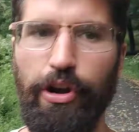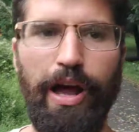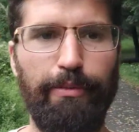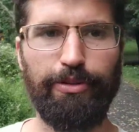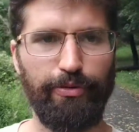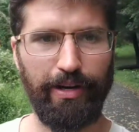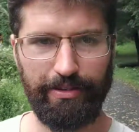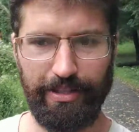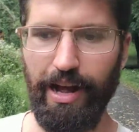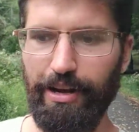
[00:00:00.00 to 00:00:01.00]
I would do an
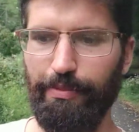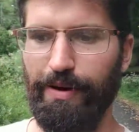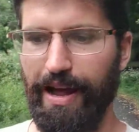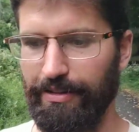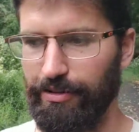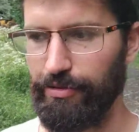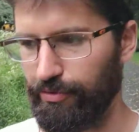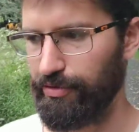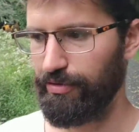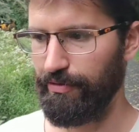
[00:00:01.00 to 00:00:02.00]
Ashtanga practice or
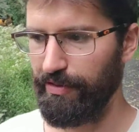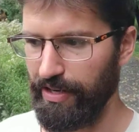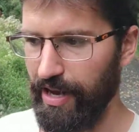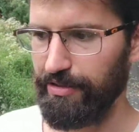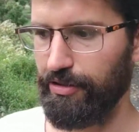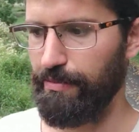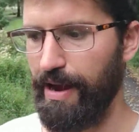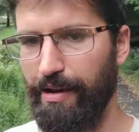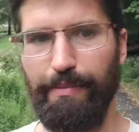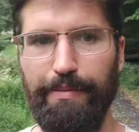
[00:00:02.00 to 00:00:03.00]
a Vinyasa,
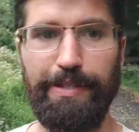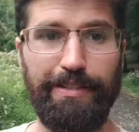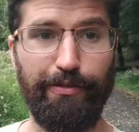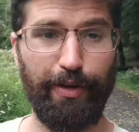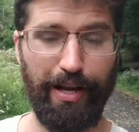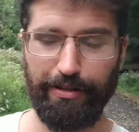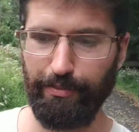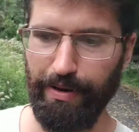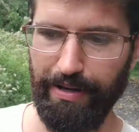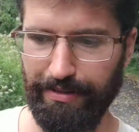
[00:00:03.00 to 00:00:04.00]
Baron Baptiste
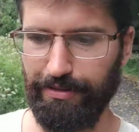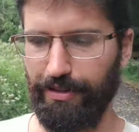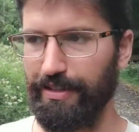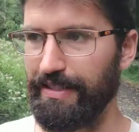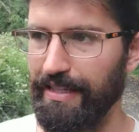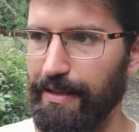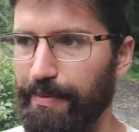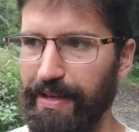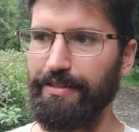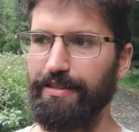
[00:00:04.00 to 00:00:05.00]
Vinyasa practice on a daily
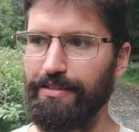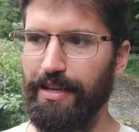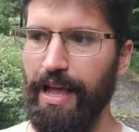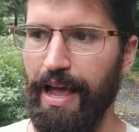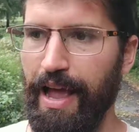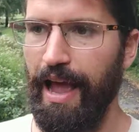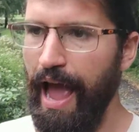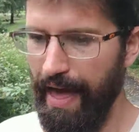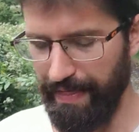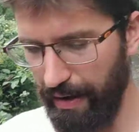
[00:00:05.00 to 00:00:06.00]
basis.
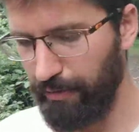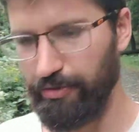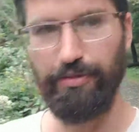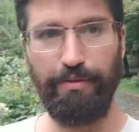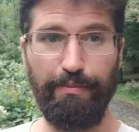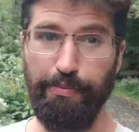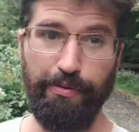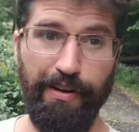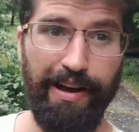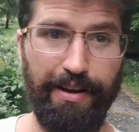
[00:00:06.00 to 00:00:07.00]
And that was
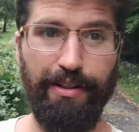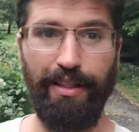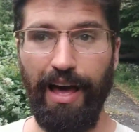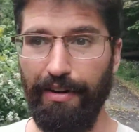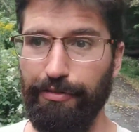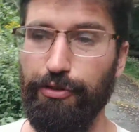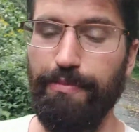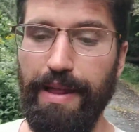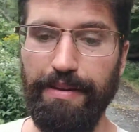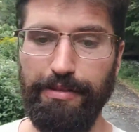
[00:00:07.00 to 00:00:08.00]
provided a lot of
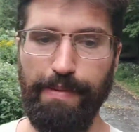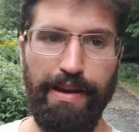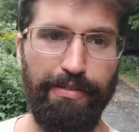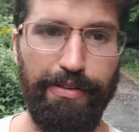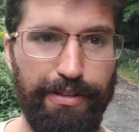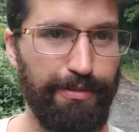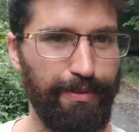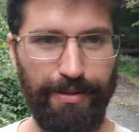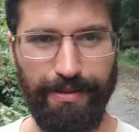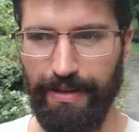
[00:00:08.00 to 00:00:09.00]
tremendous benefits.
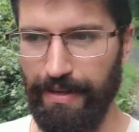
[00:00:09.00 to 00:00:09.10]
But